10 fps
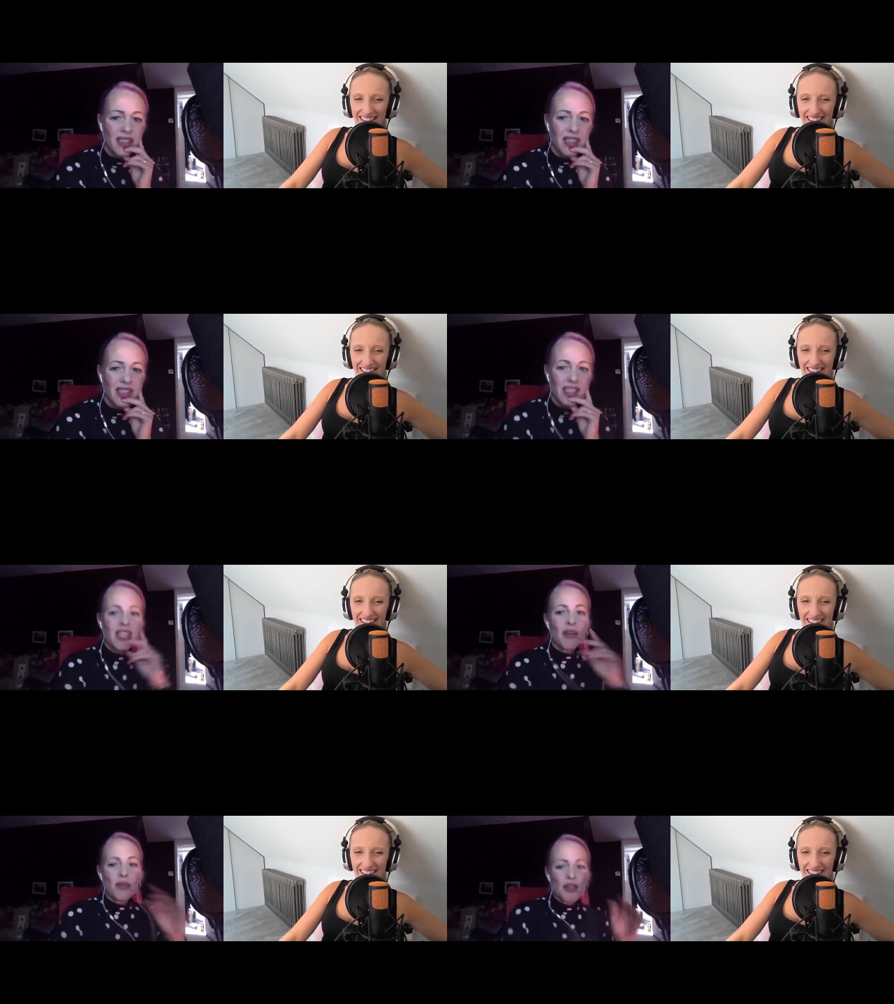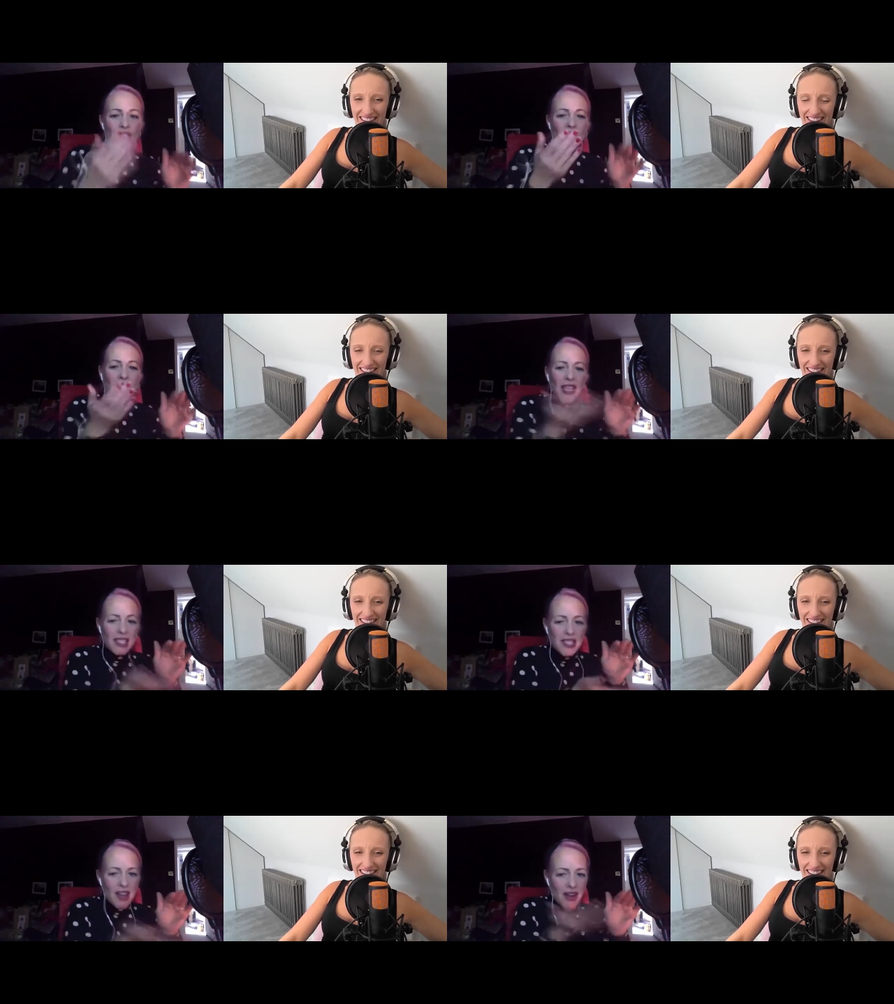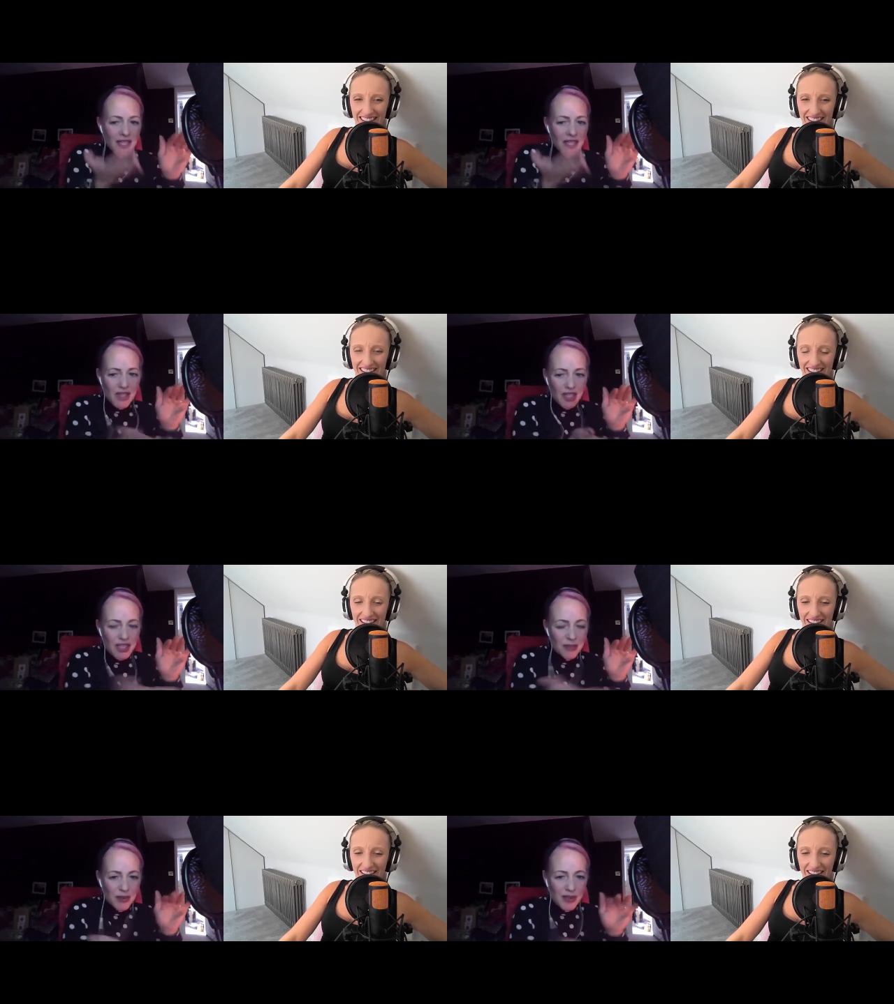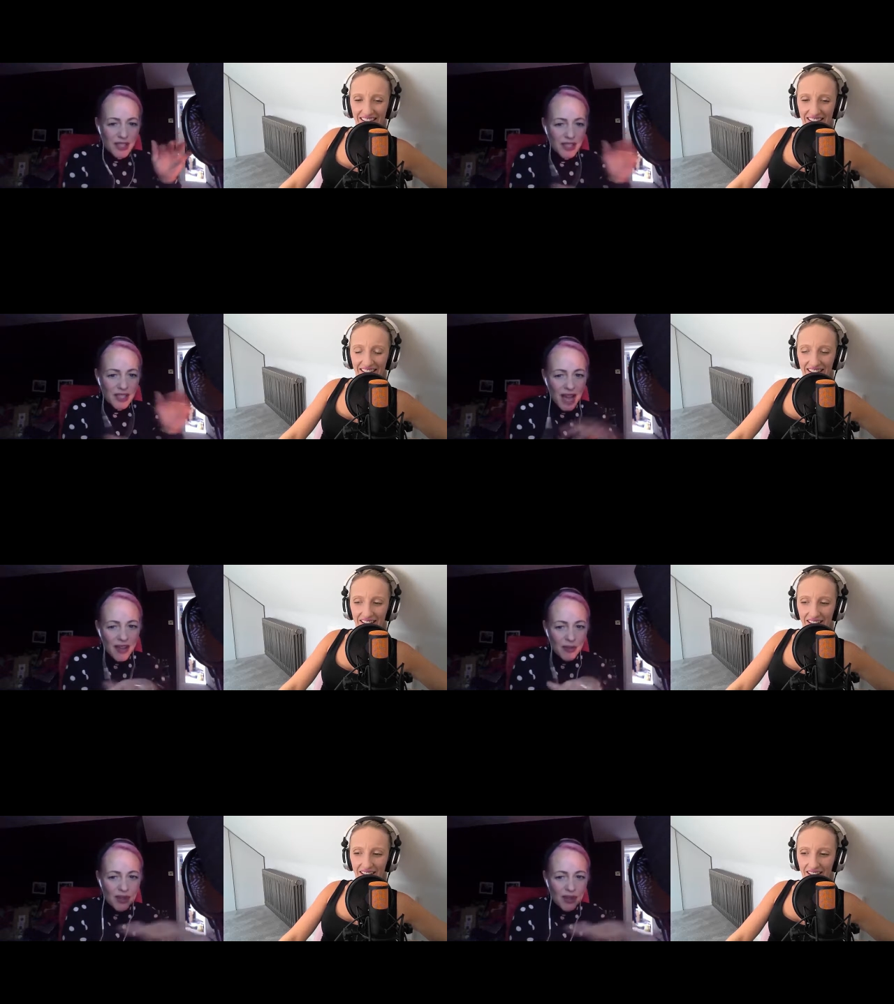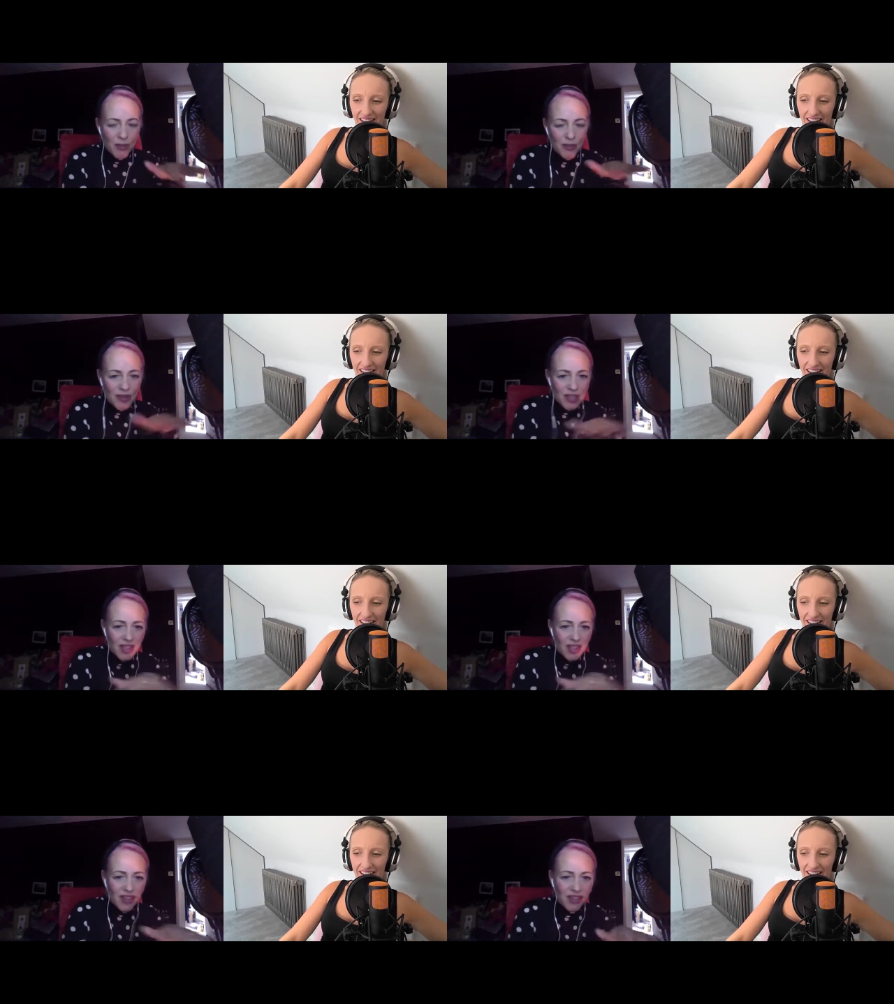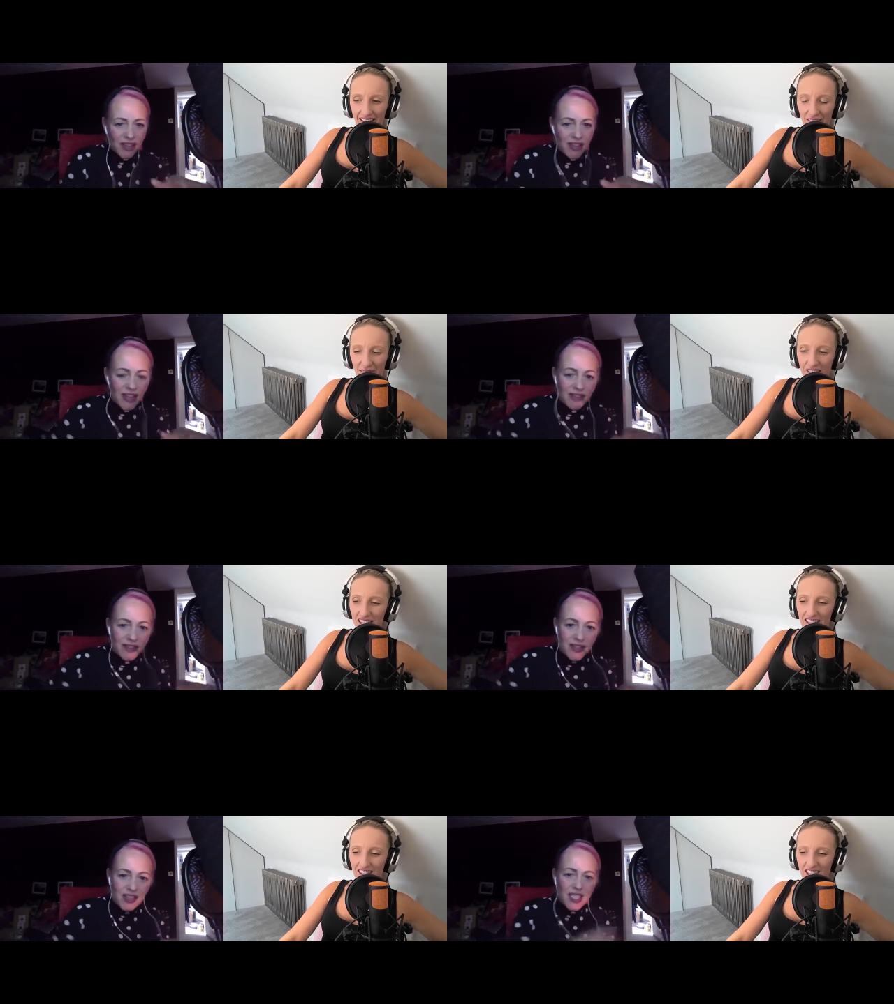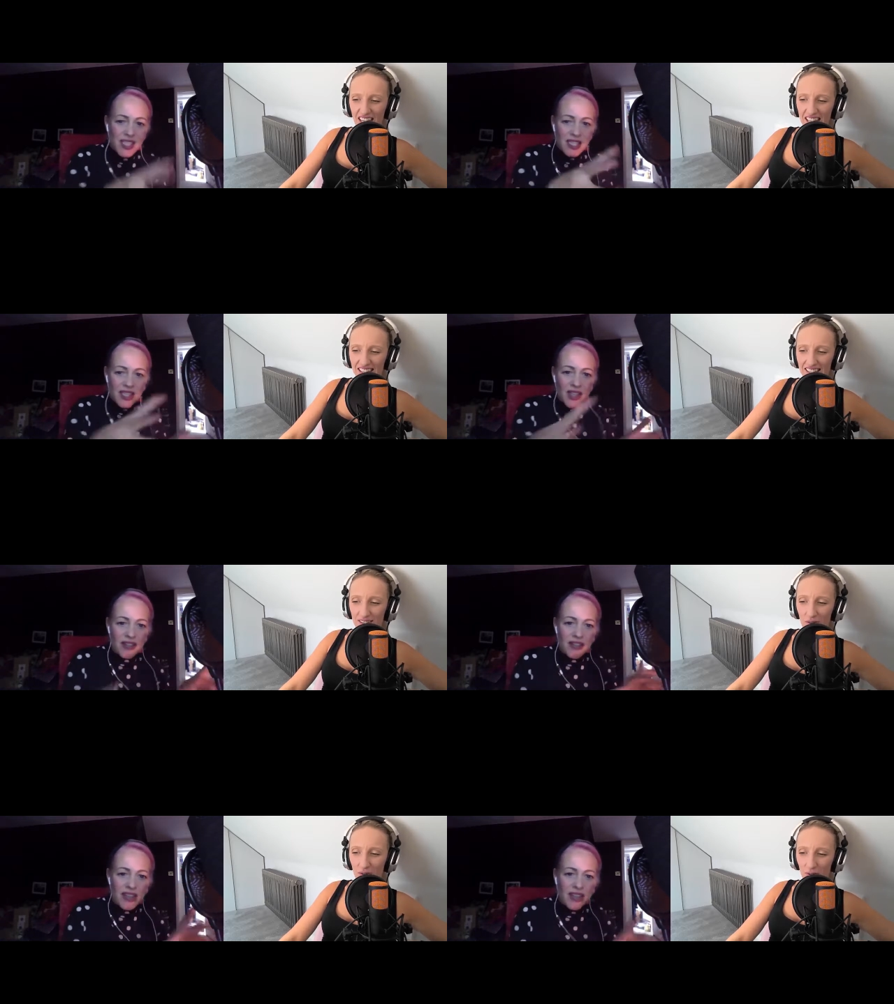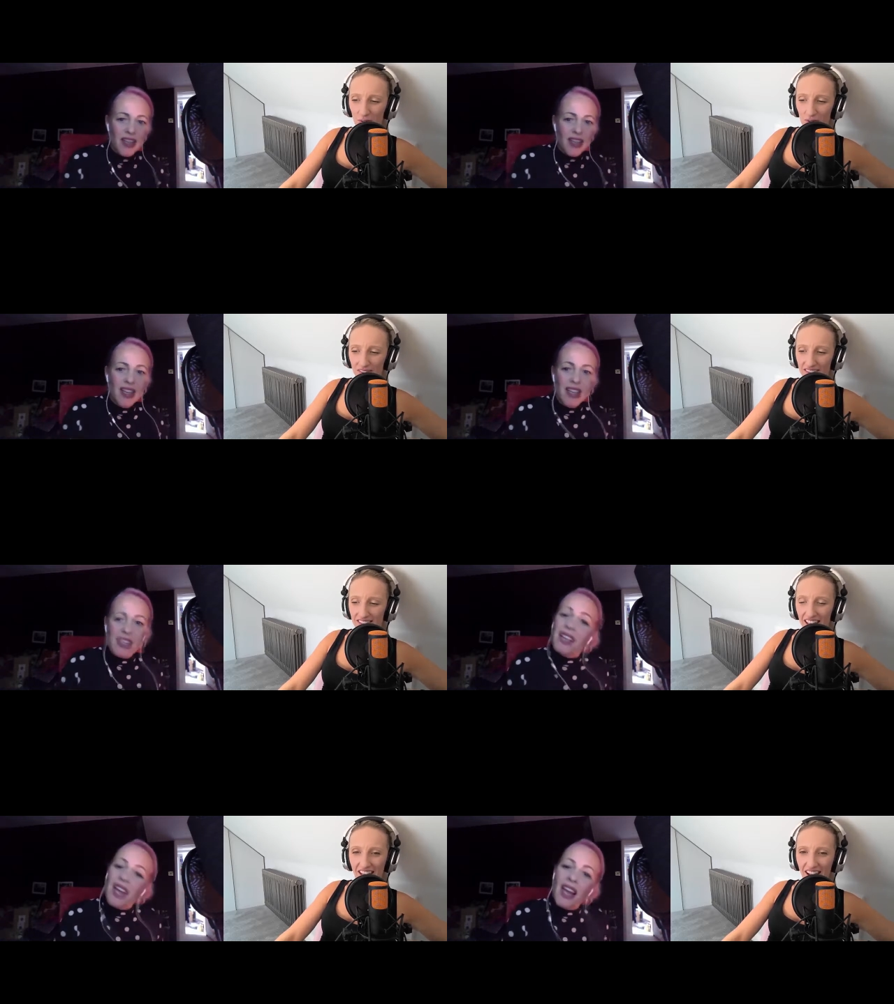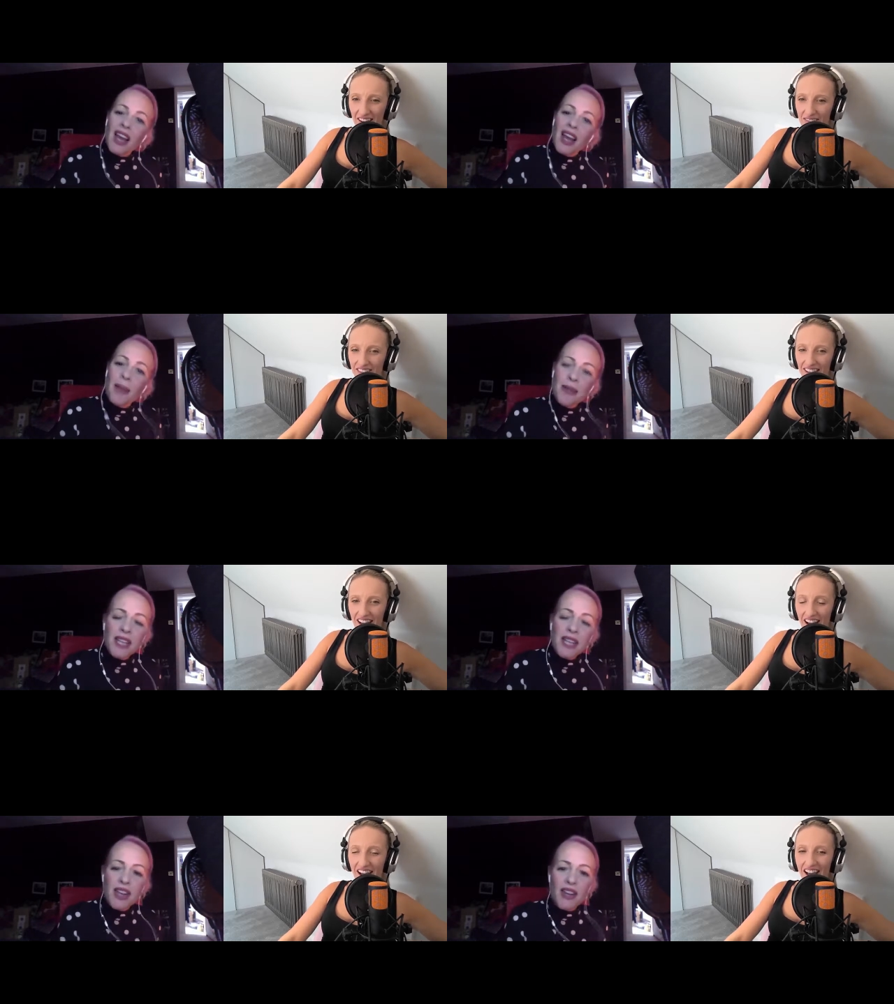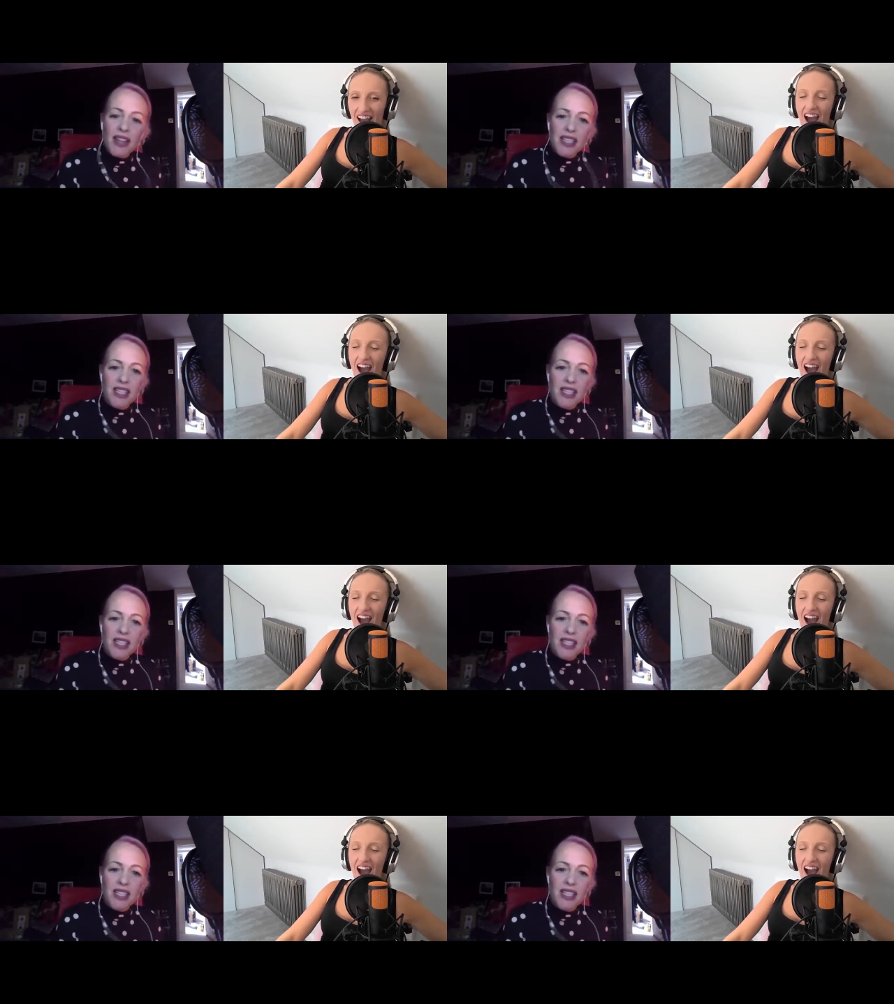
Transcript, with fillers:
Speaker 1: you know when you thinly slice vegetables and layer them on top of each other and then with like cheese a cheesy and cream. sauce yeah like potato gratin's the